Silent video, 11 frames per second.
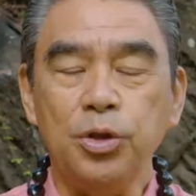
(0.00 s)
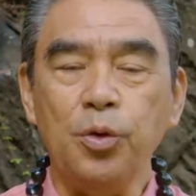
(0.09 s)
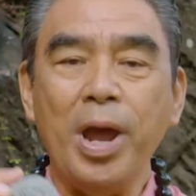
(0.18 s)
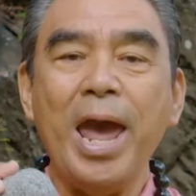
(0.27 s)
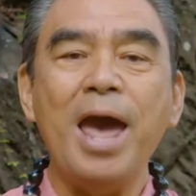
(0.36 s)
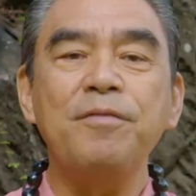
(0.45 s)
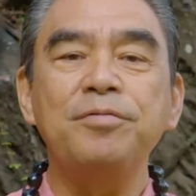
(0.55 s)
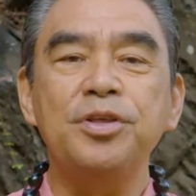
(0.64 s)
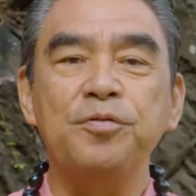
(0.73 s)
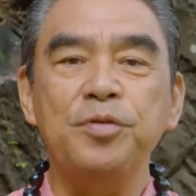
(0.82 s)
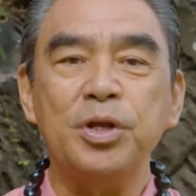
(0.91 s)
You have
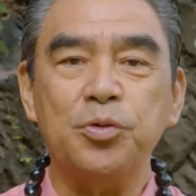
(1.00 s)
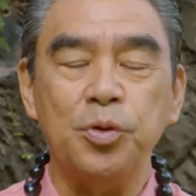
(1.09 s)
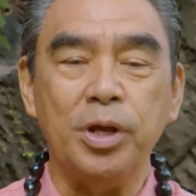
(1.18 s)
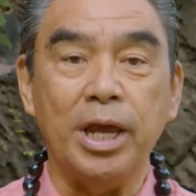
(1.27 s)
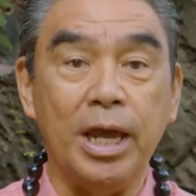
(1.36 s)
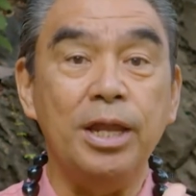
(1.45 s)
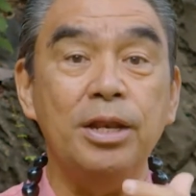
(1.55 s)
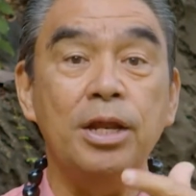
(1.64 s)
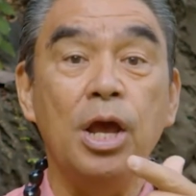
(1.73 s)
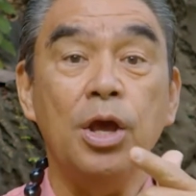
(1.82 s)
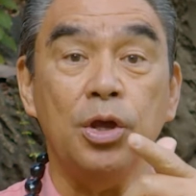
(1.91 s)
the victory
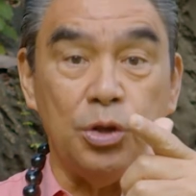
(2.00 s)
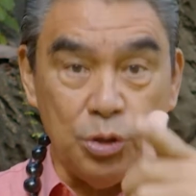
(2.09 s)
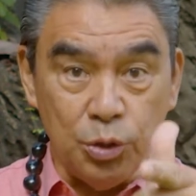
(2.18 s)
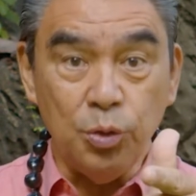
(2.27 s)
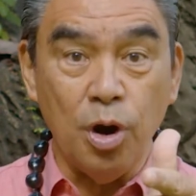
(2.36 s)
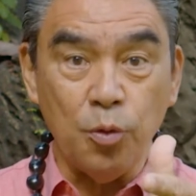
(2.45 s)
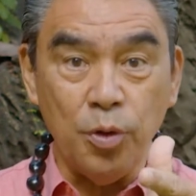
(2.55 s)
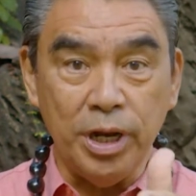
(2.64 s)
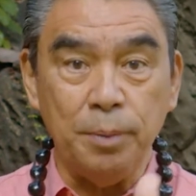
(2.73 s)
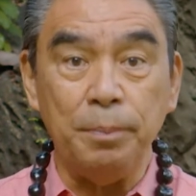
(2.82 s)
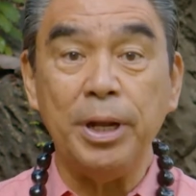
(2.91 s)
in you
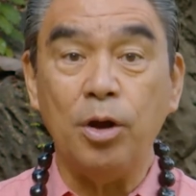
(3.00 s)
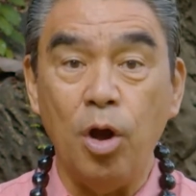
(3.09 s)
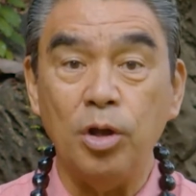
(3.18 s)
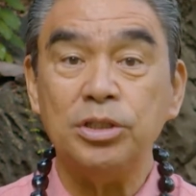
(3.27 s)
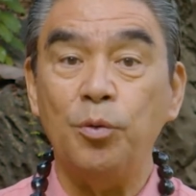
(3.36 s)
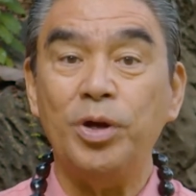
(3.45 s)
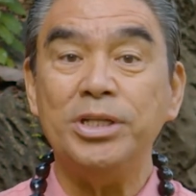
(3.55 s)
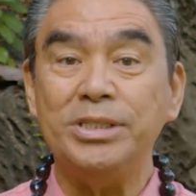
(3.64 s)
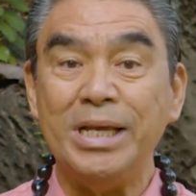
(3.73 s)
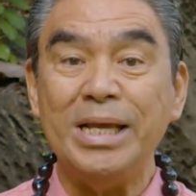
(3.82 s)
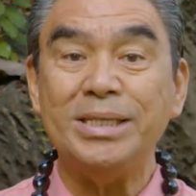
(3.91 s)
already because of
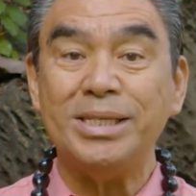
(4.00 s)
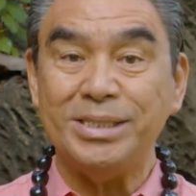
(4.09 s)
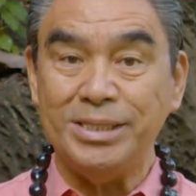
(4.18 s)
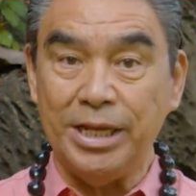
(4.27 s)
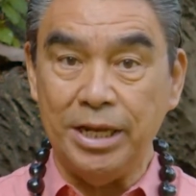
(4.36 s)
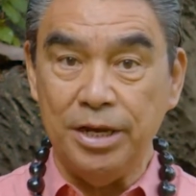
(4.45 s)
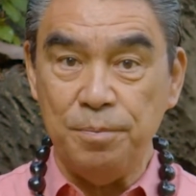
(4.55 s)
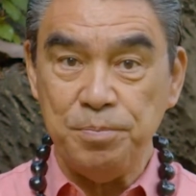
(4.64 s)
what Jesus did.